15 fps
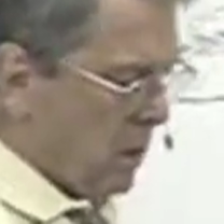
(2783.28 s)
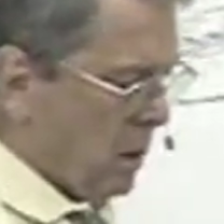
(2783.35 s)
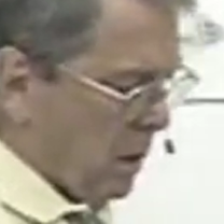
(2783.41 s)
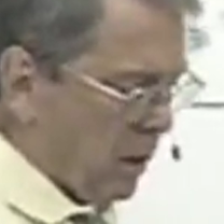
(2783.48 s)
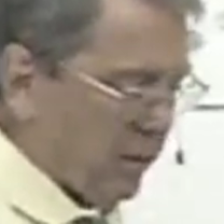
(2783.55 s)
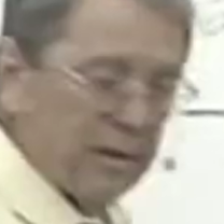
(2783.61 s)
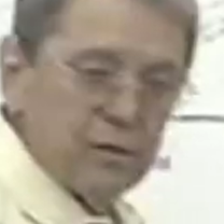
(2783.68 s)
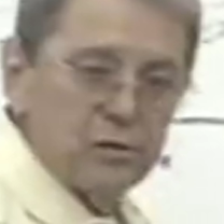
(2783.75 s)

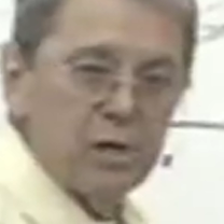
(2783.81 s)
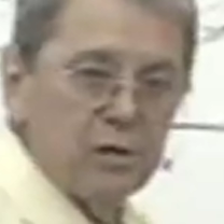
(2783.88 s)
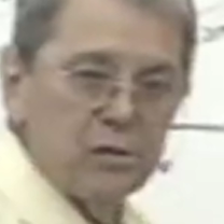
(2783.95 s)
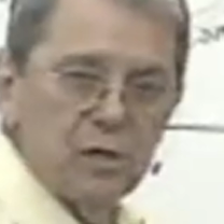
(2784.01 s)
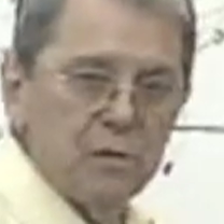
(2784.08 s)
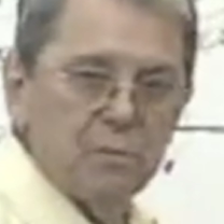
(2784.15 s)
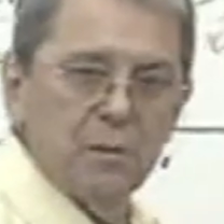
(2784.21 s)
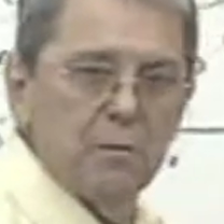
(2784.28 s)
And they say
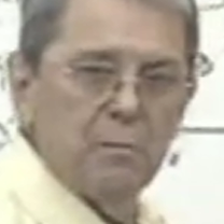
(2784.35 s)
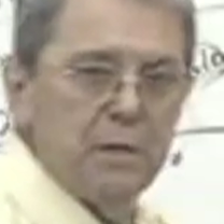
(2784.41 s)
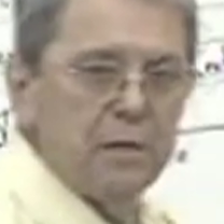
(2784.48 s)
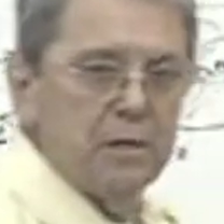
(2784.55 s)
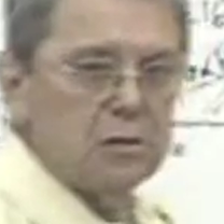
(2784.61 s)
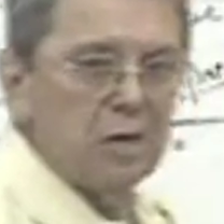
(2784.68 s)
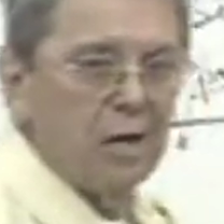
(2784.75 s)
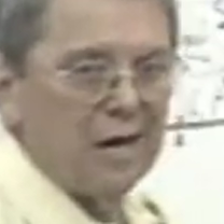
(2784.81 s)
some of the
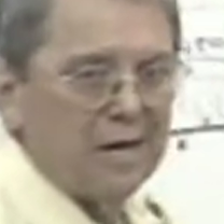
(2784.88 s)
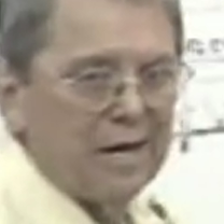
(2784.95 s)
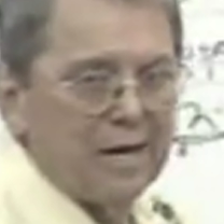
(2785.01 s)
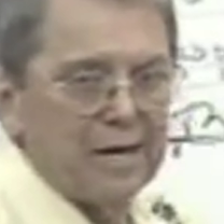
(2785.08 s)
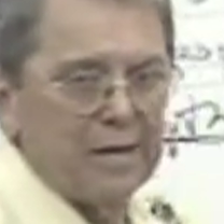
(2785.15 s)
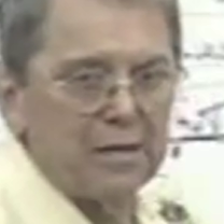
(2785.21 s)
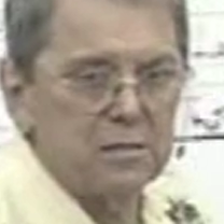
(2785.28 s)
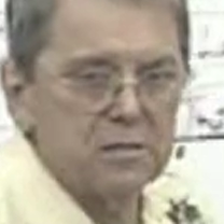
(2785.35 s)
biggest
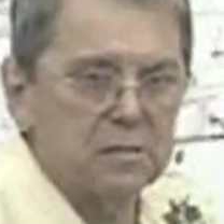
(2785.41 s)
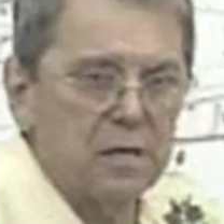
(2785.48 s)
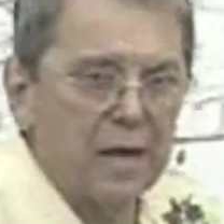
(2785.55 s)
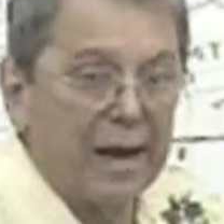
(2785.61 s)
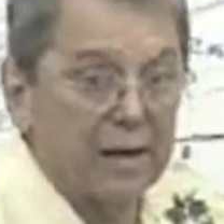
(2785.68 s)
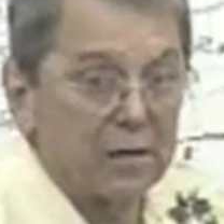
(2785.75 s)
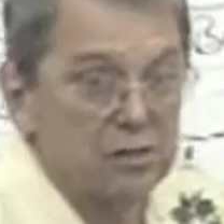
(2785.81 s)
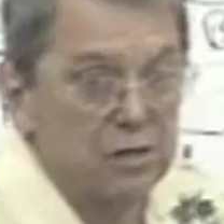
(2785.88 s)
lies.
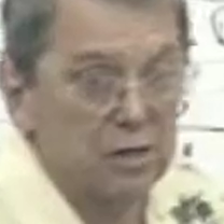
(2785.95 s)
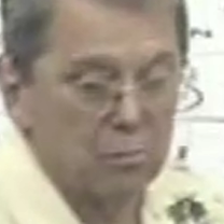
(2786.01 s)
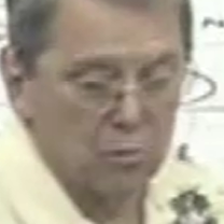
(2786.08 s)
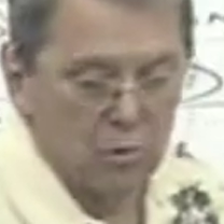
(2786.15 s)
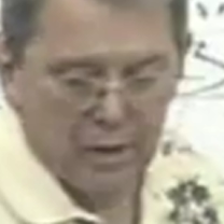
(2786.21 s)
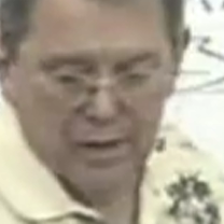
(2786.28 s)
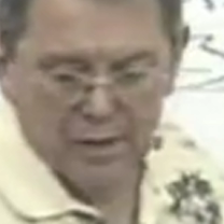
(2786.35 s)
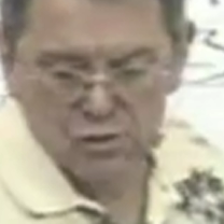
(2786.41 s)
Accept
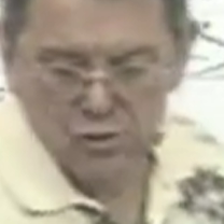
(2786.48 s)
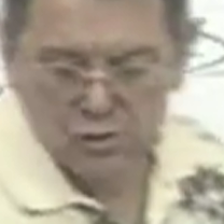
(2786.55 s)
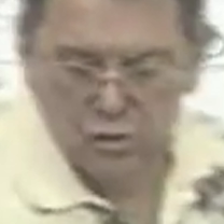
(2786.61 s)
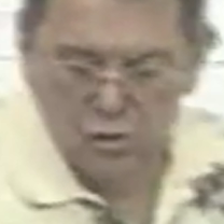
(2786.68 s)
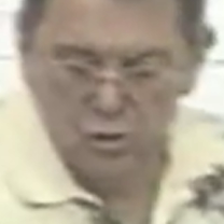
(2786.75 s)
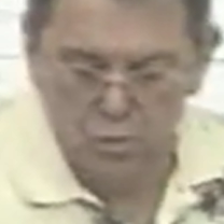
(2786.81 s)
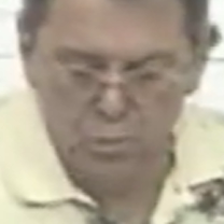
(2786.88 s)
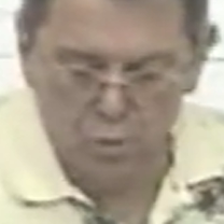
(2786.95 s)
Christ's
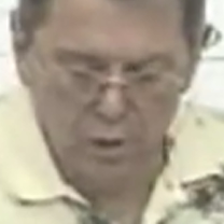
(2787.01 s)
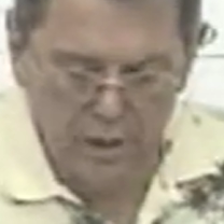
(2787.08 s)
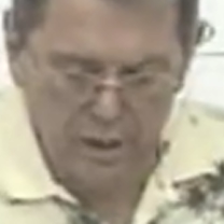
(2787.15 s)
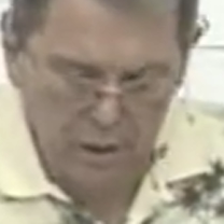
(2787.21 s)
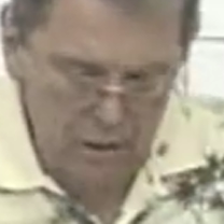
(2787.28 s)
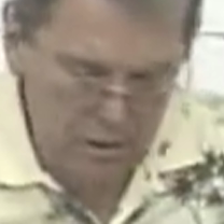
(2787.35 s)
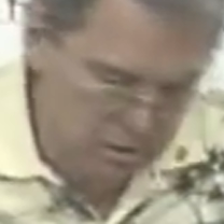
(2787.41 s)
sinner's prayer.